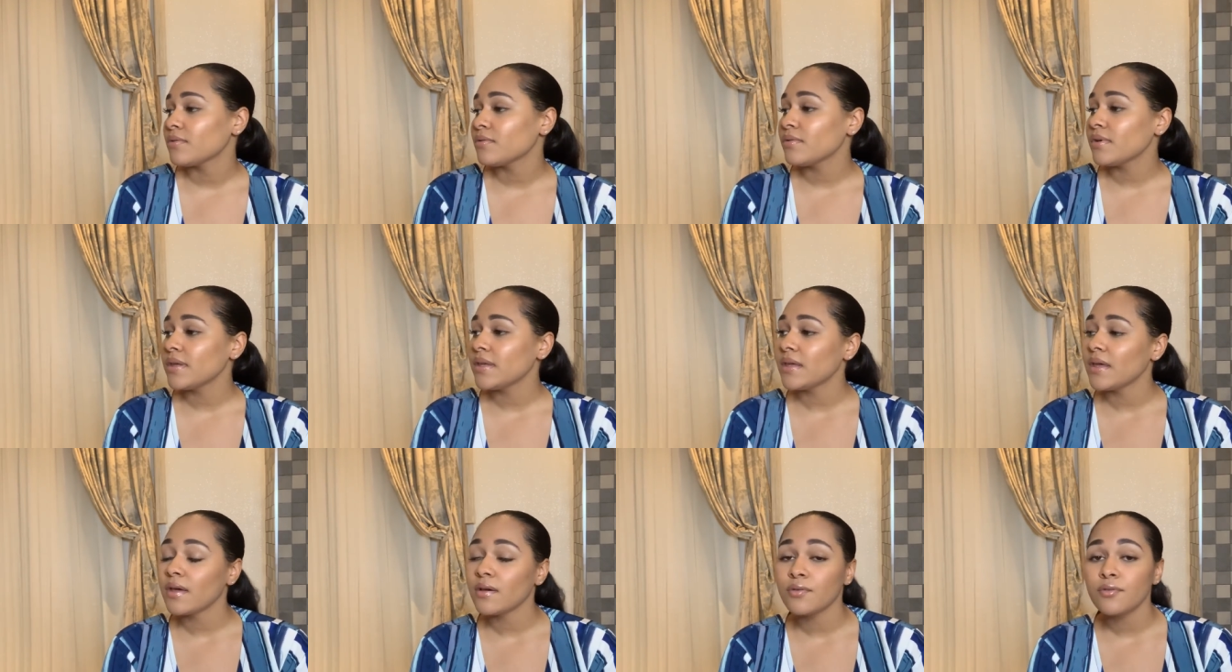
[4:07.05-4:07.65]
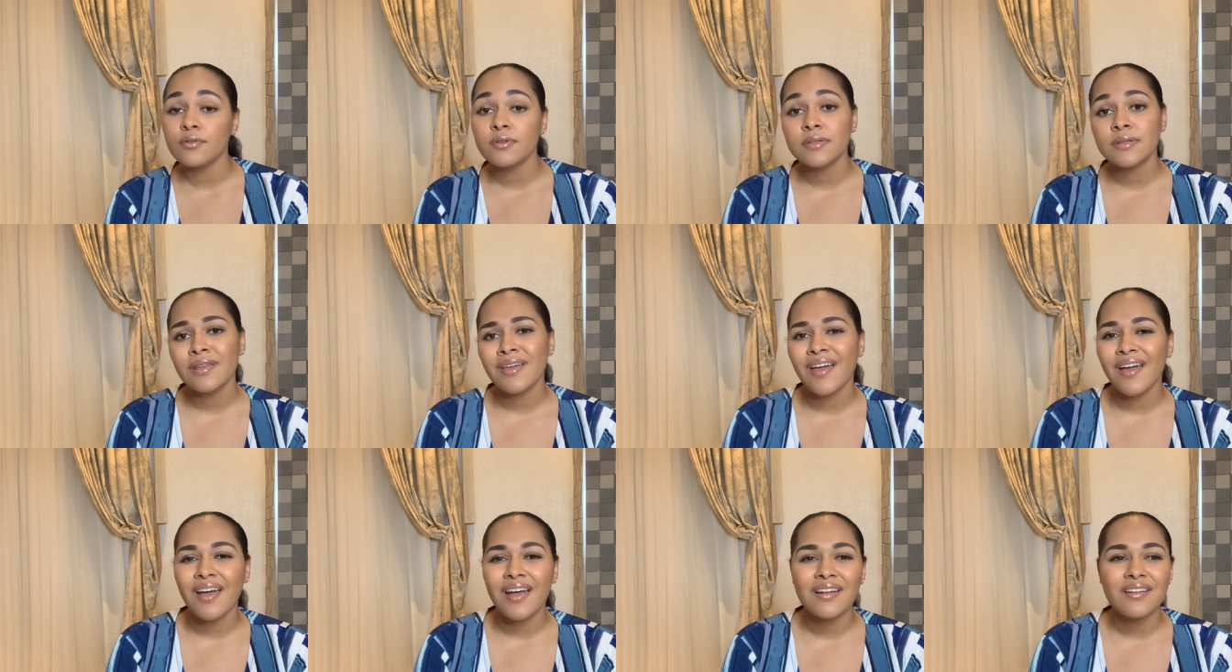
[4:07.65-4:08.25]
Go here, go
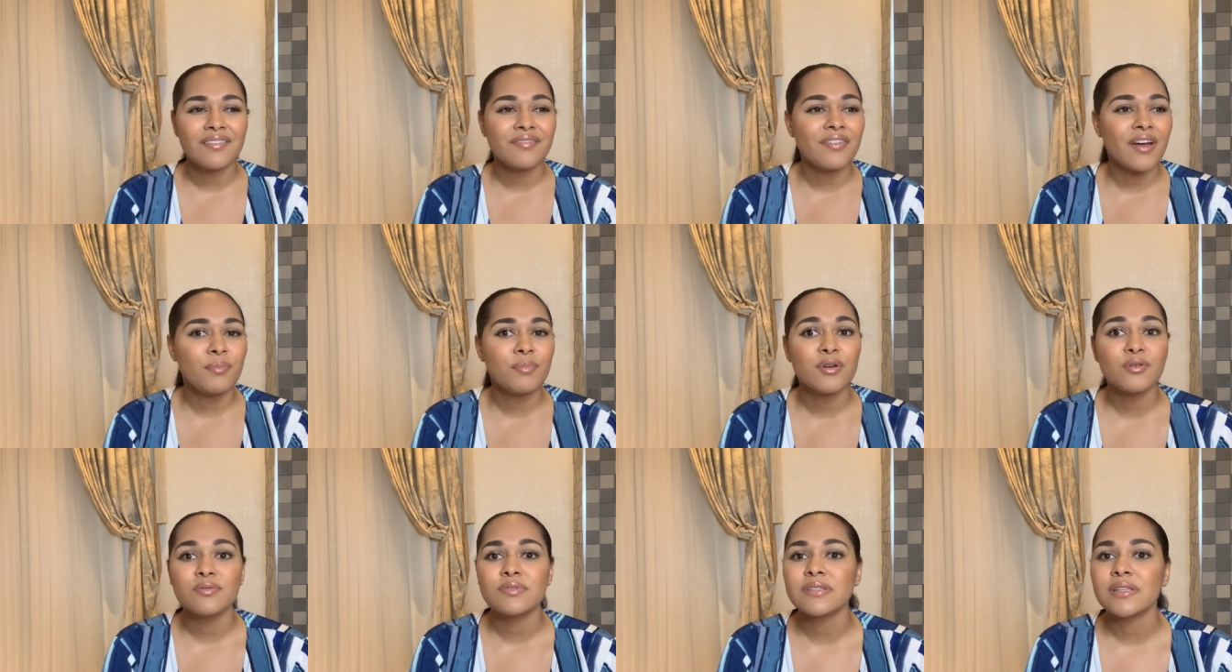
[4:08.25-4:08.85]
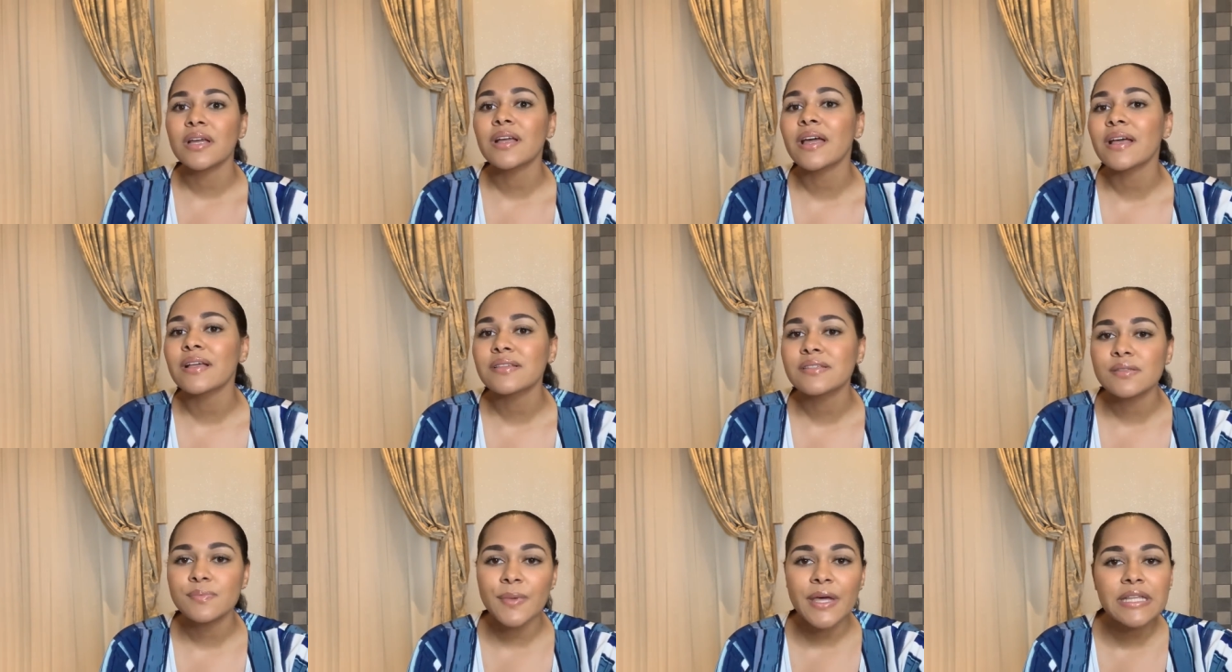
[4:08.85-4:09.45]
there. And the fabric was like
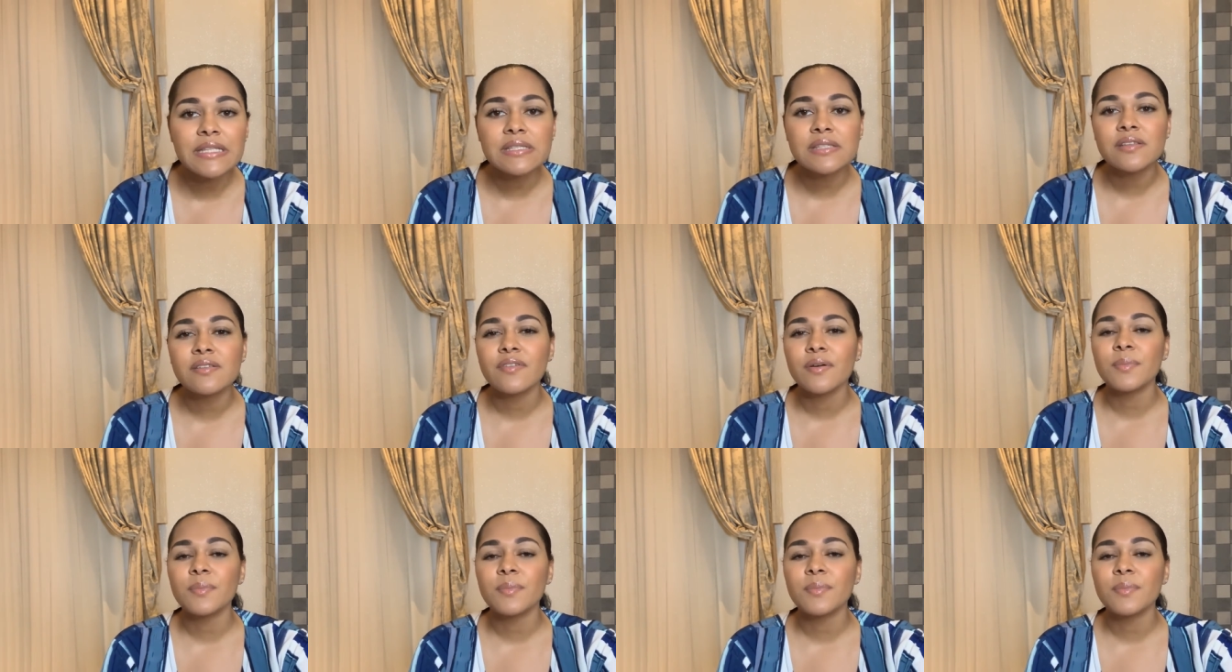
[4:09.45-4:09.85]
expensive.